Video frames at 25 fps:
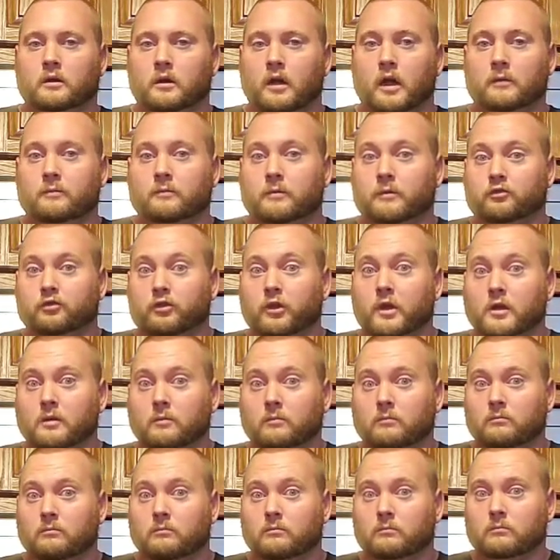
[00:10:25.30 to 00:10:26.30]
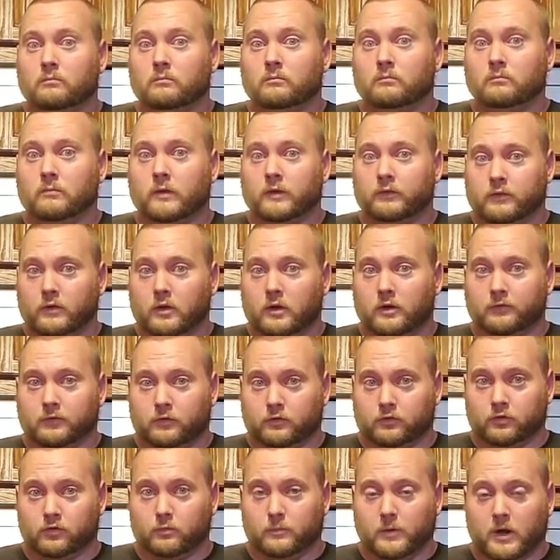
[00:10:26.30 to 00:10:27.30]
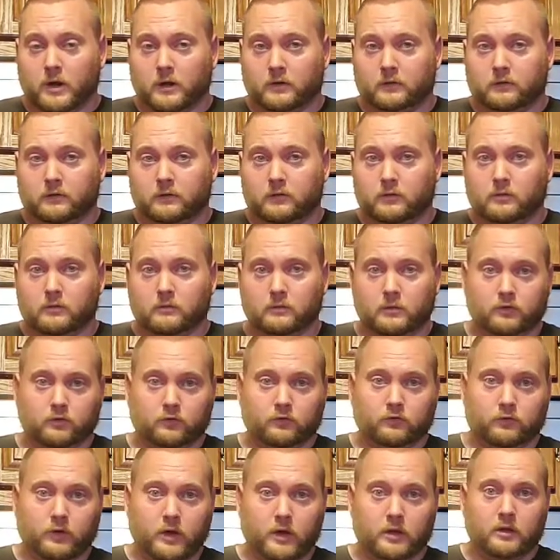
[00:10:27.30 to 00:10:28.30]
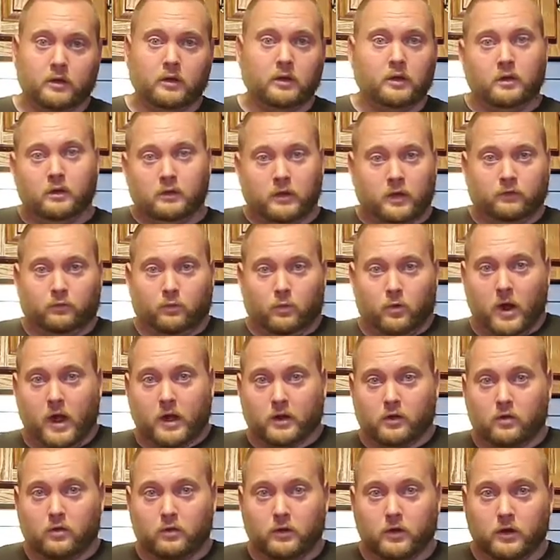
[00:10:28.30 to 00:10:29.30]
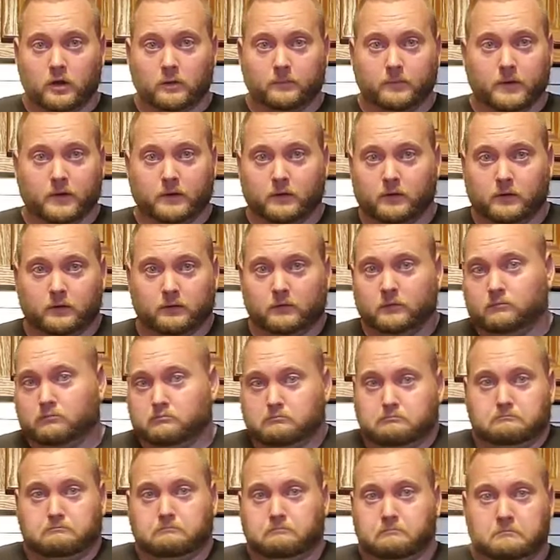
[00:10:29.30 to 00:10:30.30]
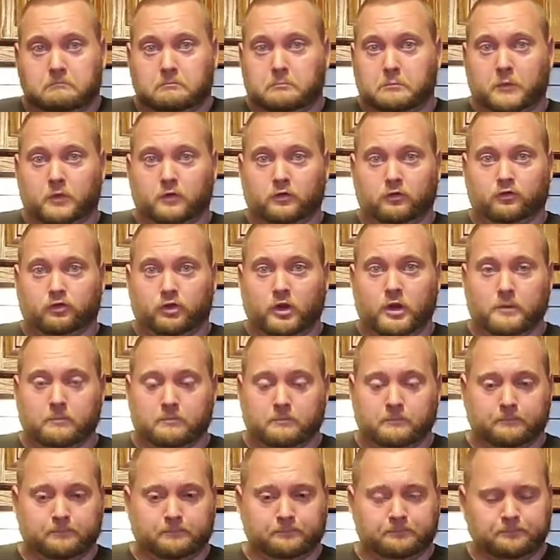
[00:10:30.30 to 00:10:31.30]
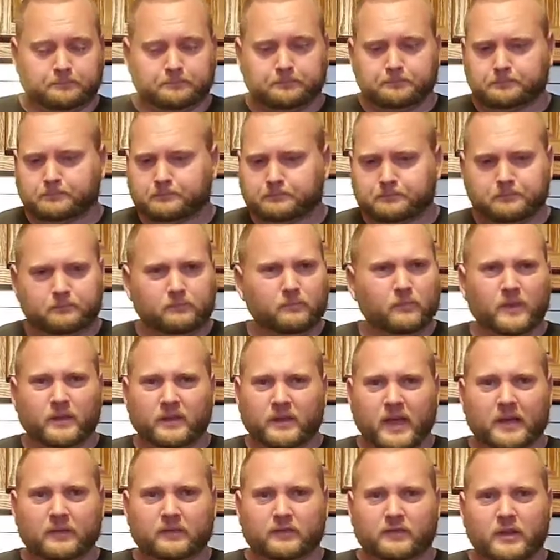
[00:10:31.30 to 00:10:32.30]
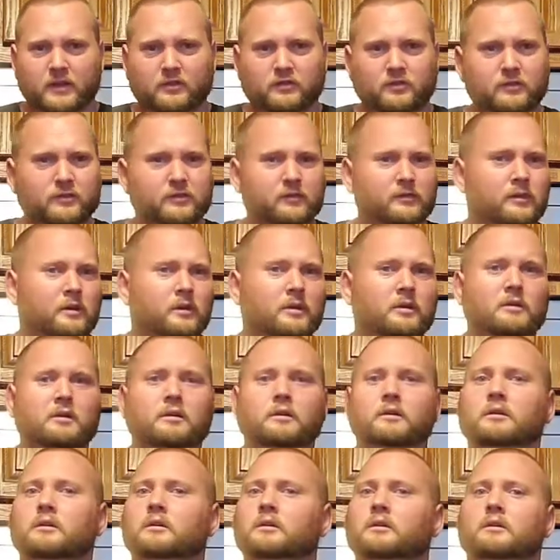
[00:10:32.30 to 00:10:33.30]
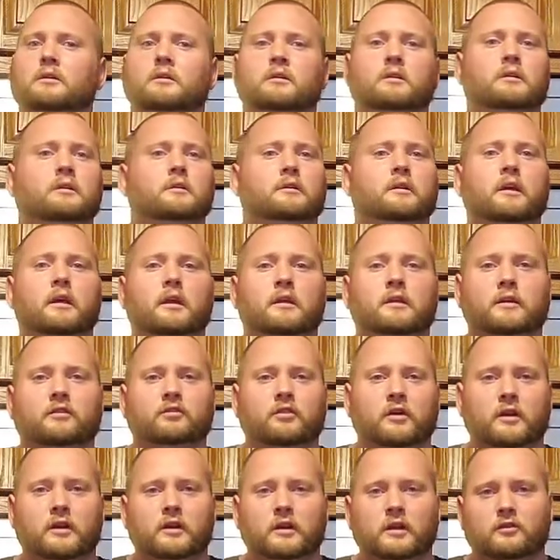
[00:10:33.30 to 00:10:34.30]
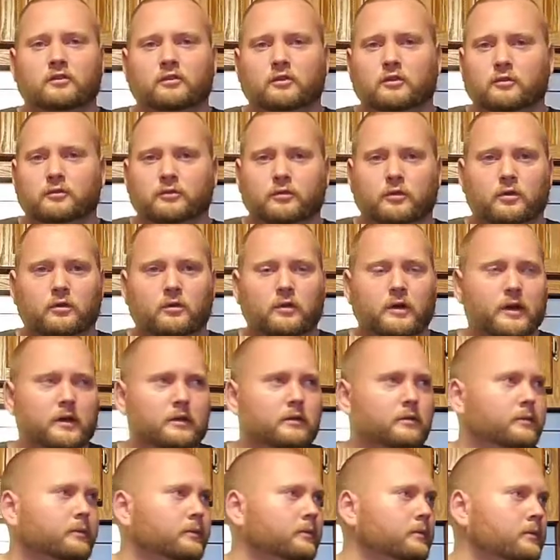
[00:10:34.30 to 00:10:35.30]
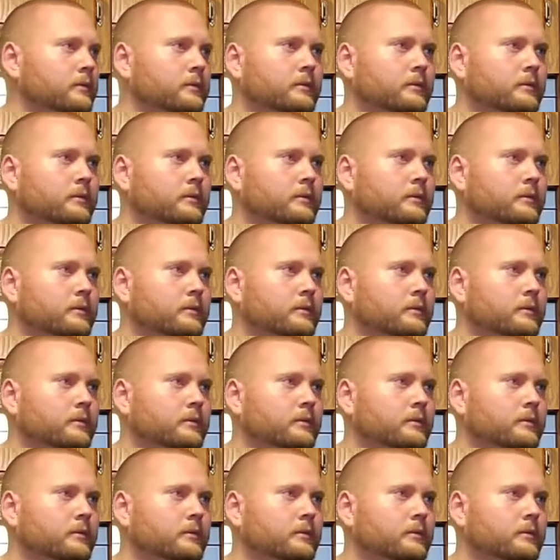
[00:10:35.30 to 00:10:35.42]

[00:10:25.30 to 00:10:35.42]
At the gym, they sell it for $2, which is like, that's where I go get it because it's cheap. Gas stations, yeah, they try to get you for like